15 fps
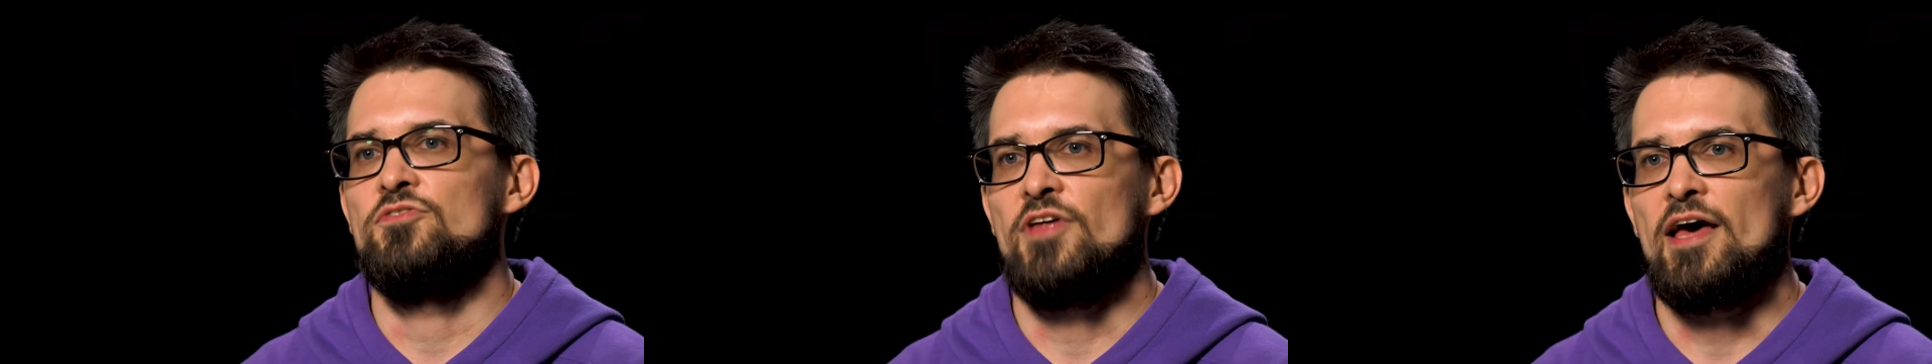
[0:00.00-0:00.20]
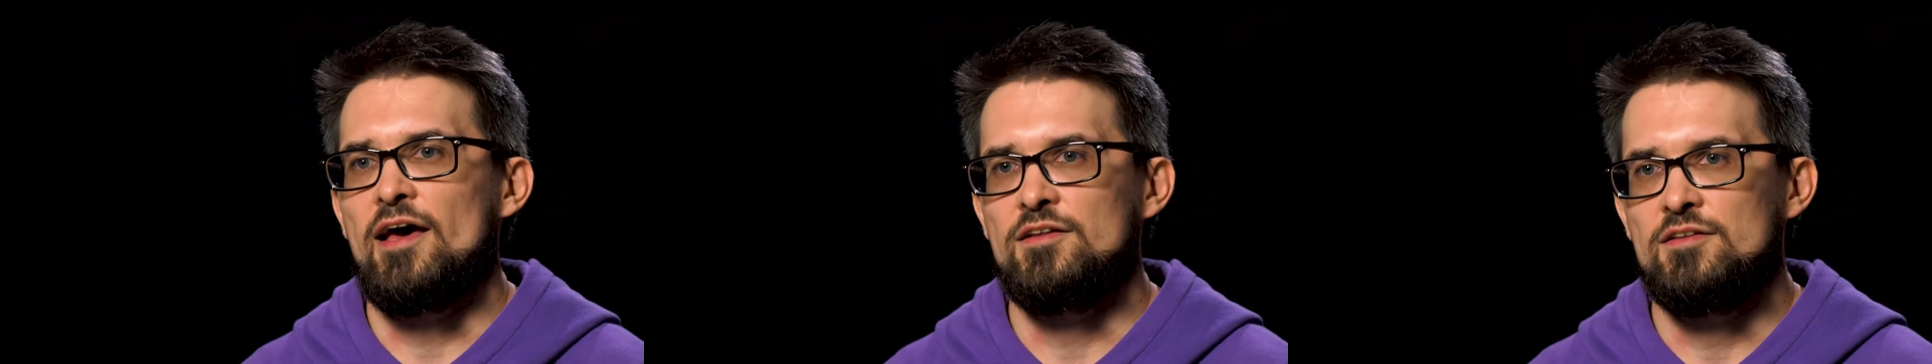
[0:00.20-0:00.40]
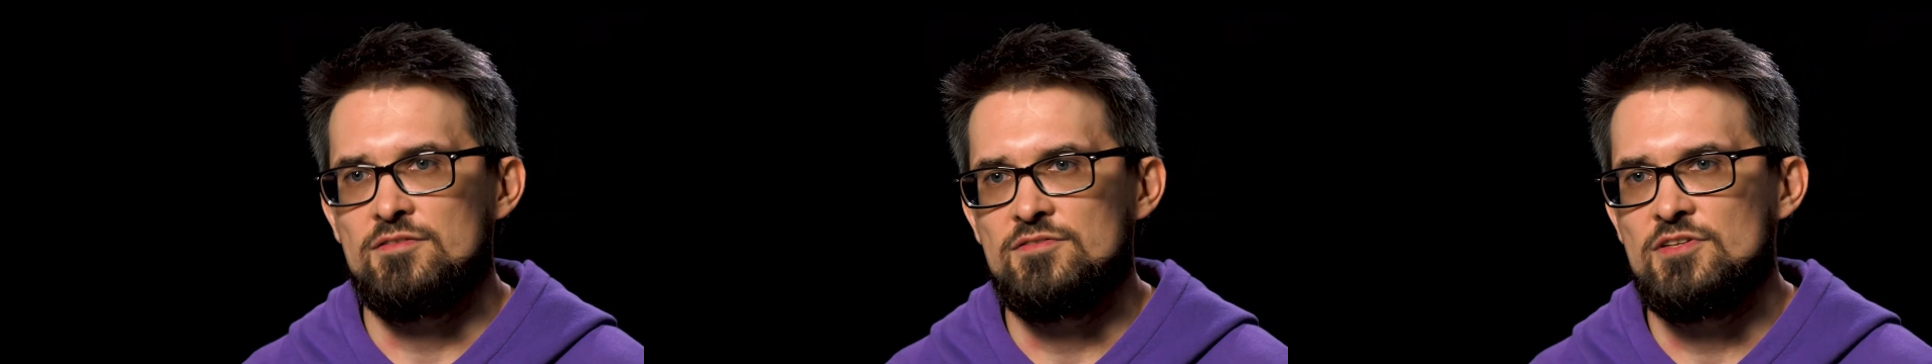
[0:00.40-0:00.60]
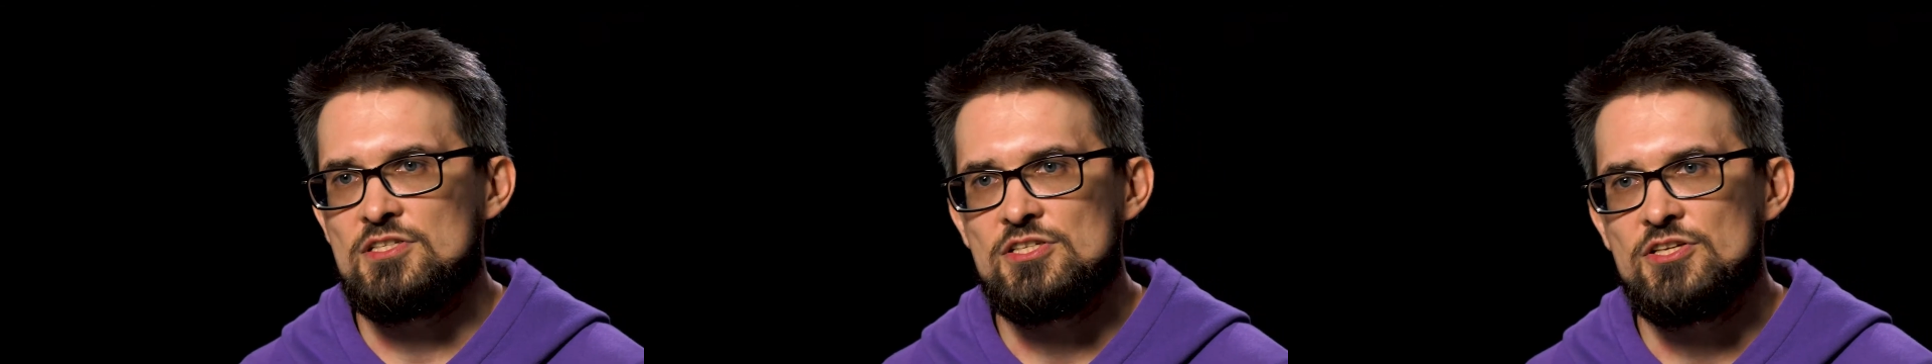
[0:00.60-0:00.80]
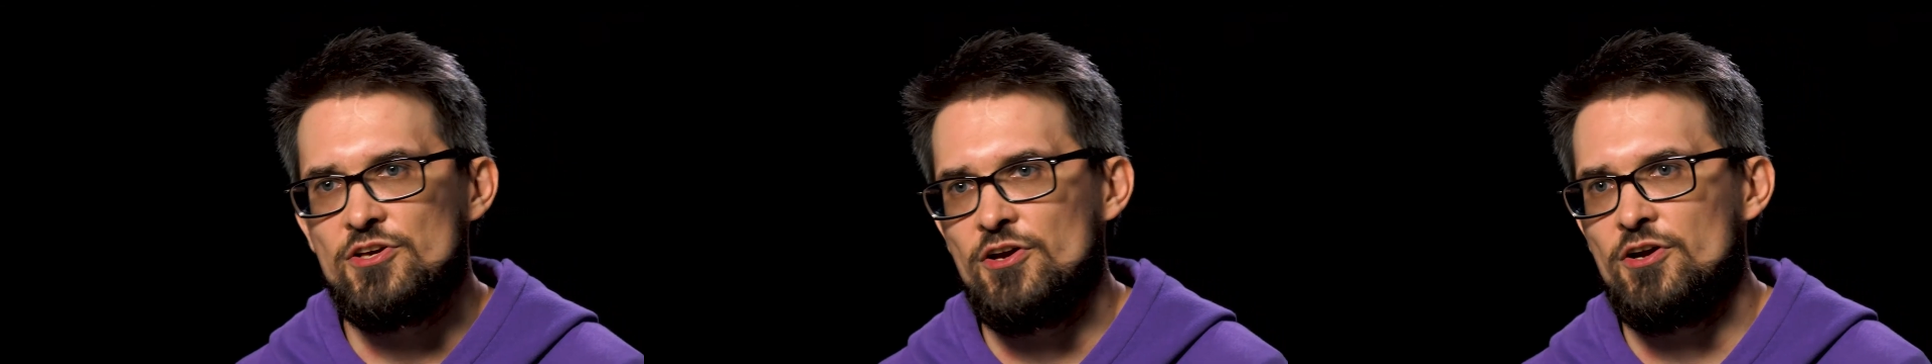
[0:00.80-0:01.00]
that.
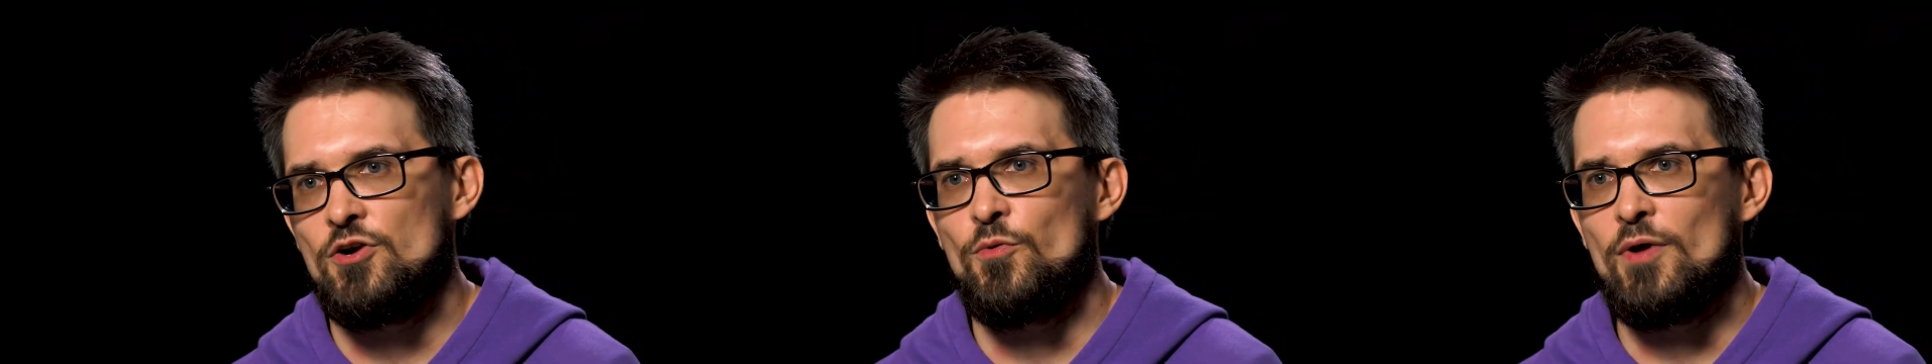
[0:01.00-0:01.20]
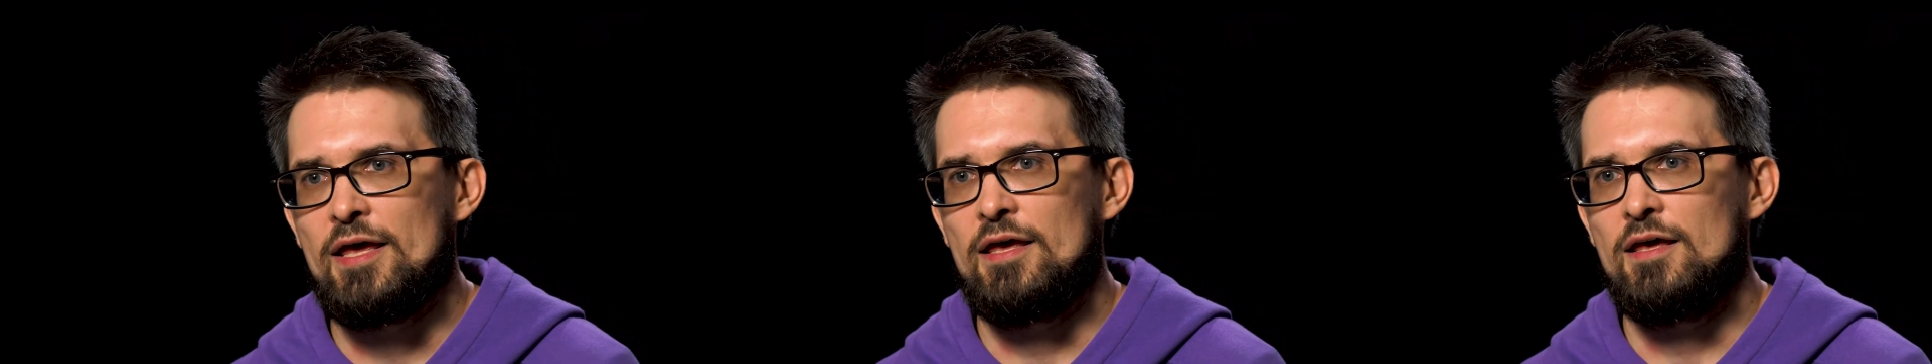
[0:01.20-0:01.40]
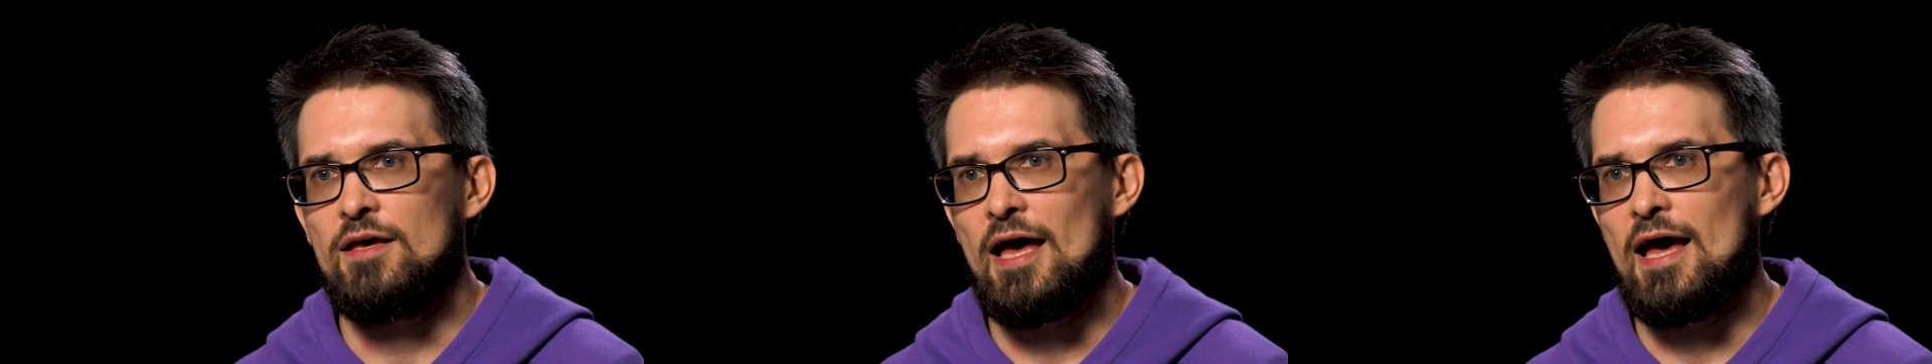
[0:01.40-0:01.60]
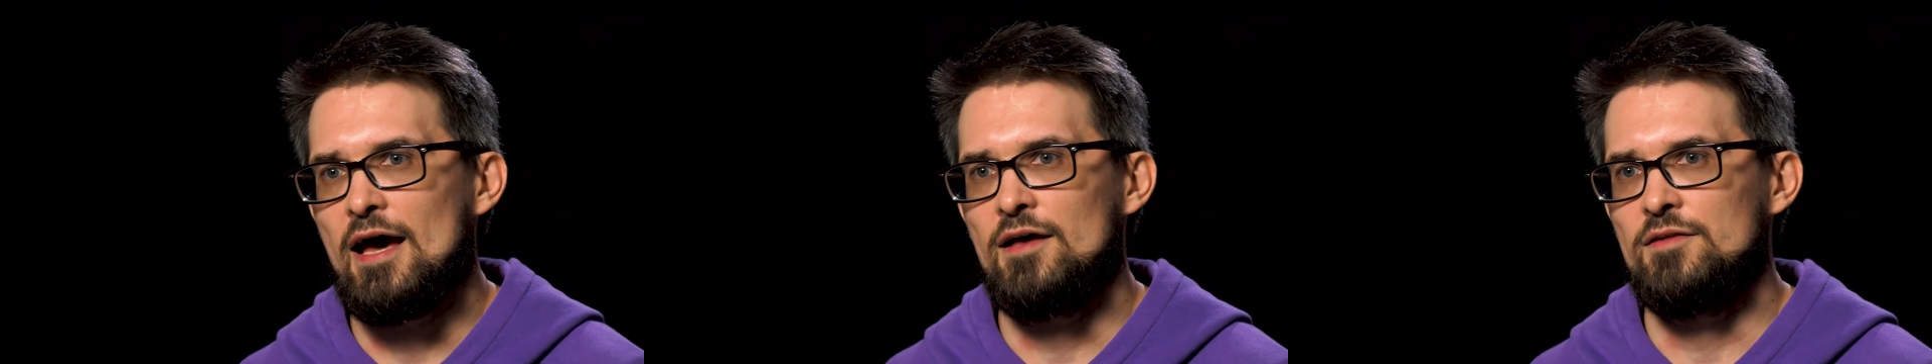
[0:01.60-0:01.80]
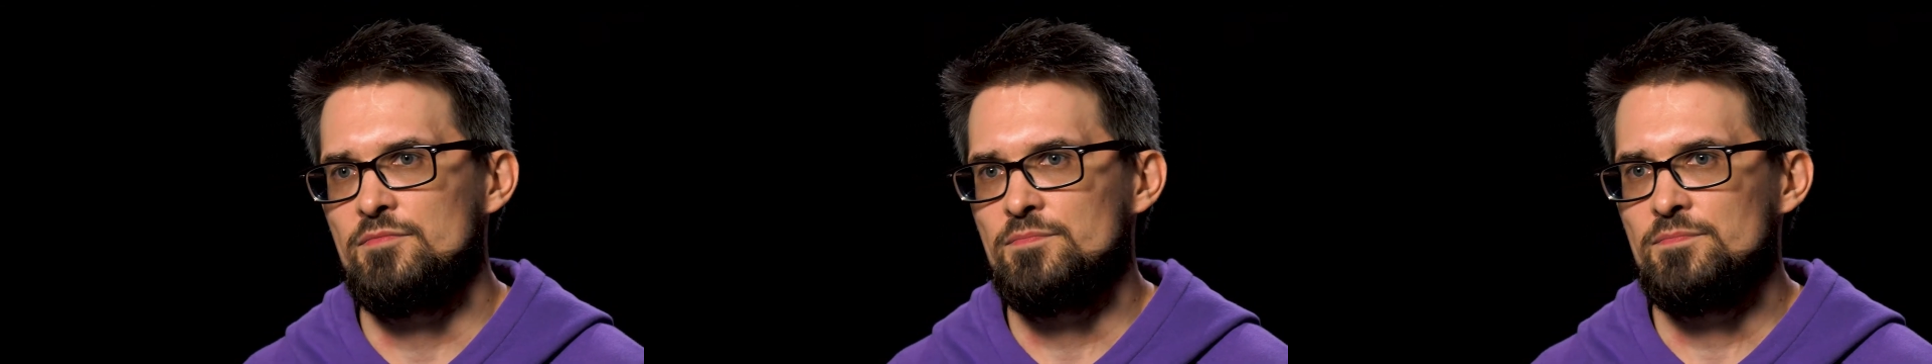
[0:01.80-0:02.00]
This year, we
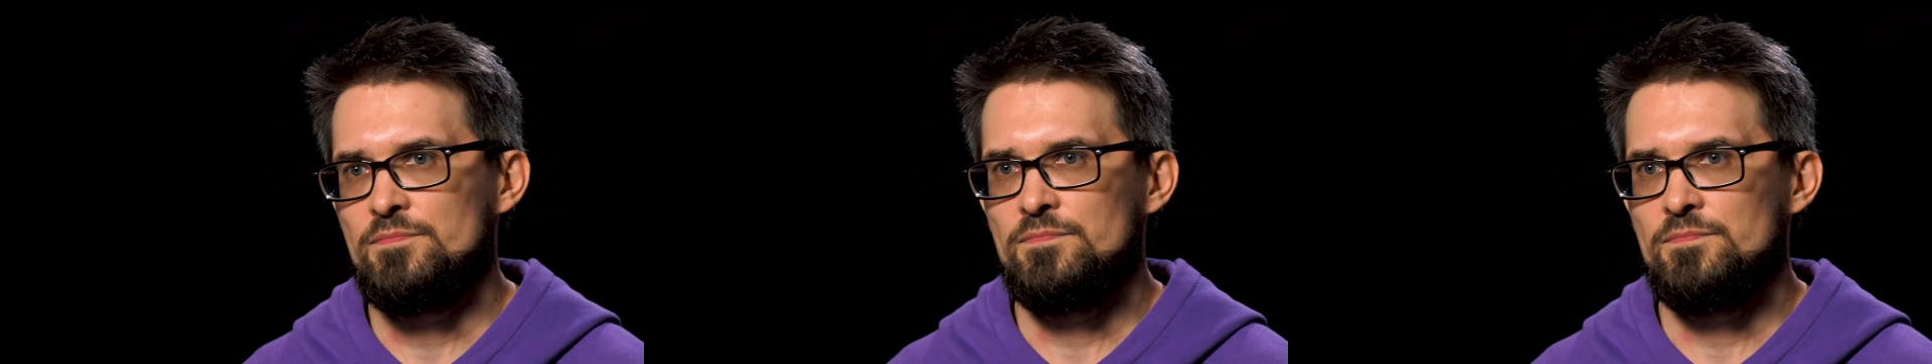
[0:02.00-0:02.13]
had